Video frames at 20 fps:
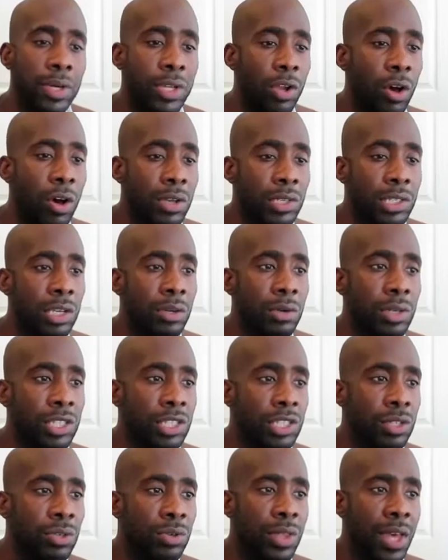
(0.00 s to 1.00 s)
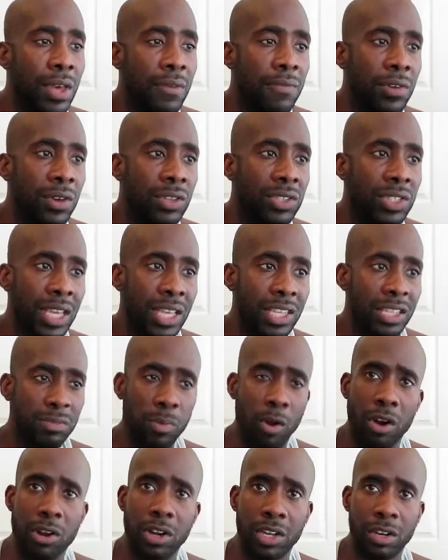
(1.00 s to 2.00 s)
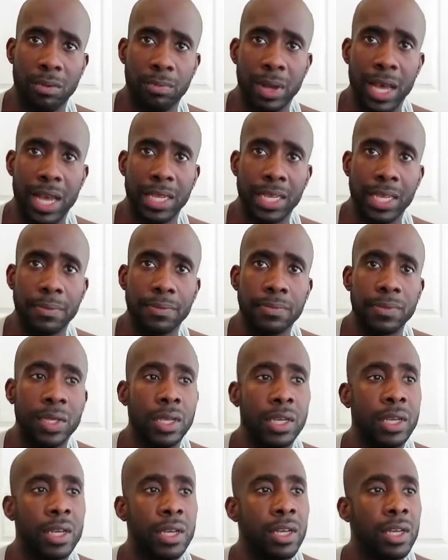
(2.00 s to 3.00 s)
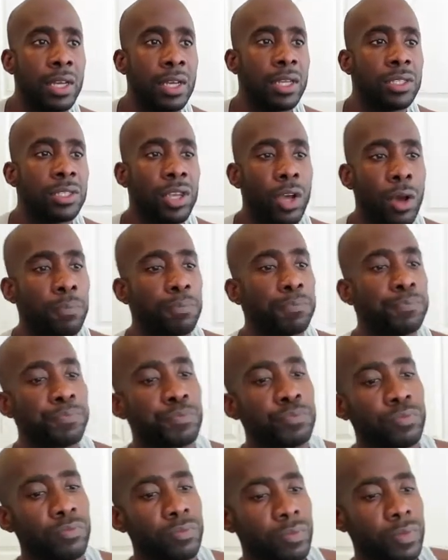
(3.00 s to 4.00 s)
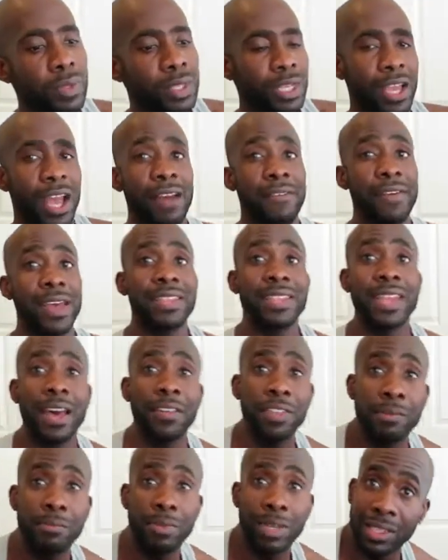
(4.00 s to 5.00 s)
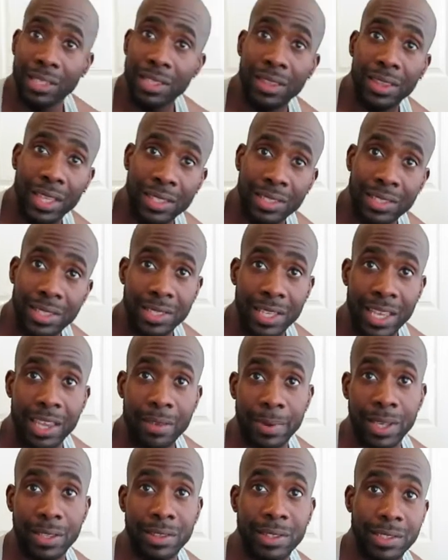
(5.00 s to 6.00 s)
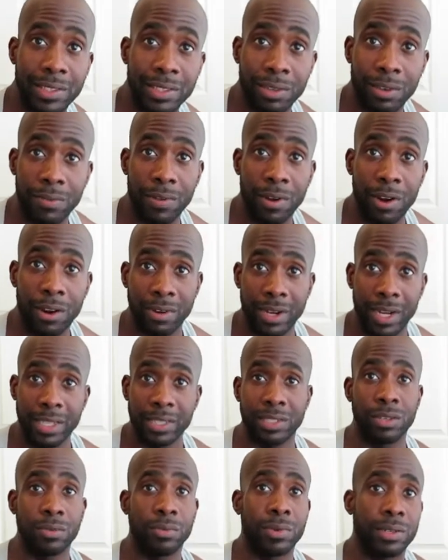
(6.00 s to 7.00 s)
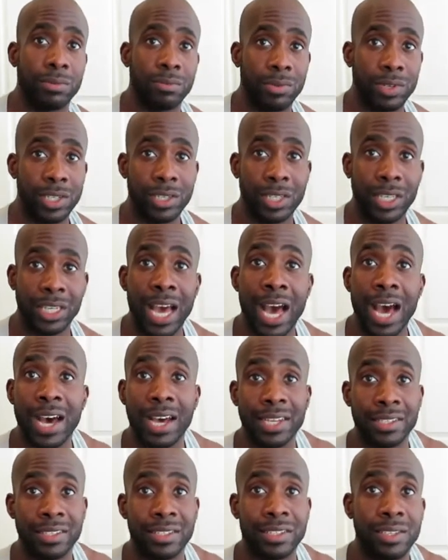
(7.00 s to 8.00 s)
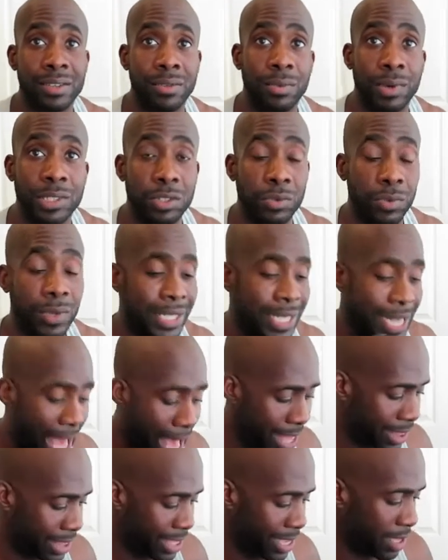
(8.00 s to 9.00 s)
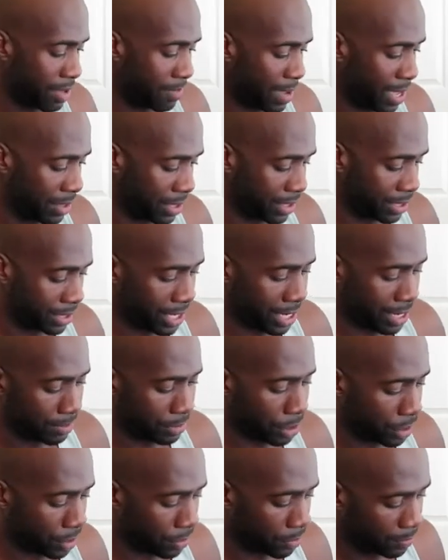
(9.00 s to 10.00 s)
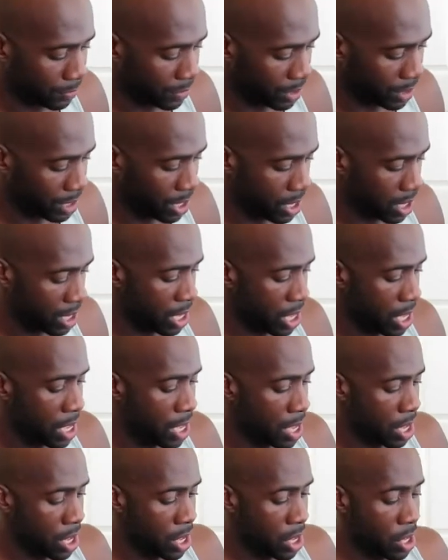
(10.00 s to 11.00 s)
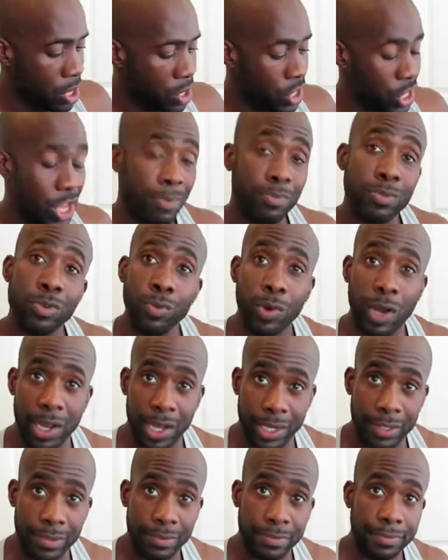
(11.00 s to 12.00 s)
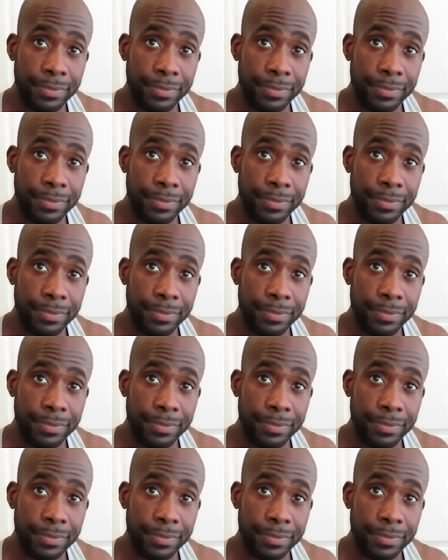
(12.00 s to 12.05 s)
but also a shoe that feels like it's part of your body. So, I've had nothing but good things to say about this so far, right? So what are the cons? What do we not like about this damn shoe? Number one,